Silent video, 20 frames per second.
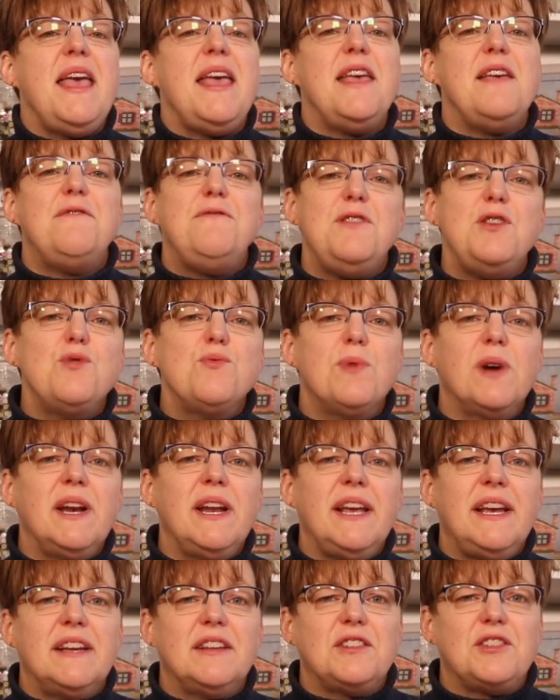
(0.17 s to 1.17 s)
If you want
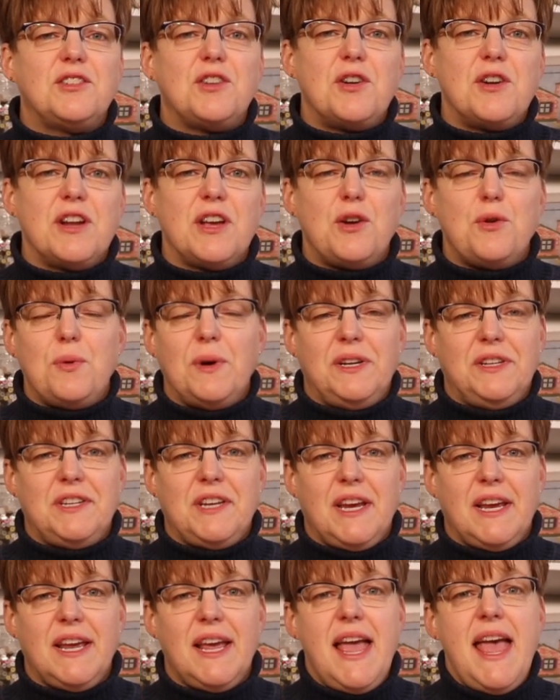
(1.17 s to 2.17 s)
to get started
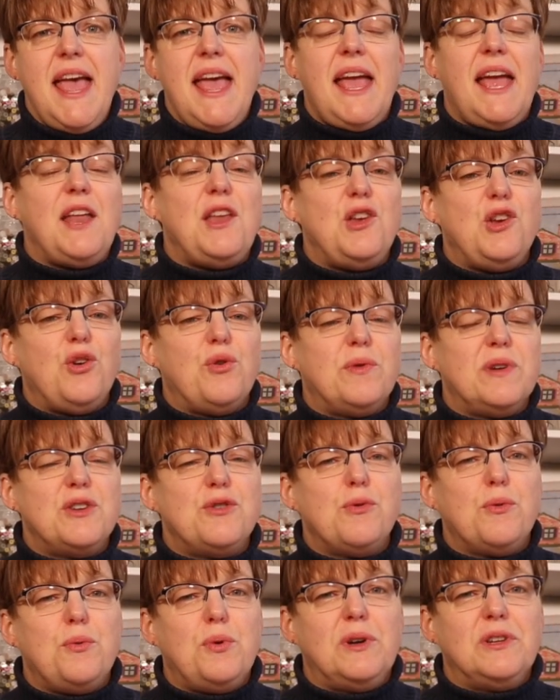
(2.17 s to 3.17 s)
quilting and you go
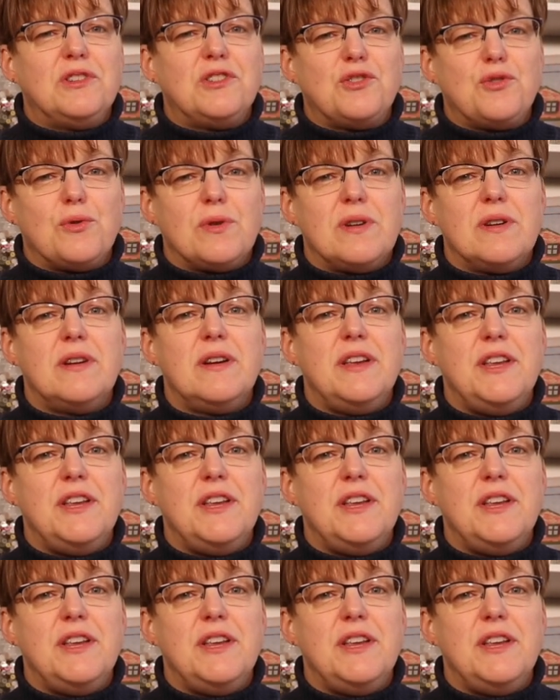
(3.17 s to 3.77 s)
into a quilt store,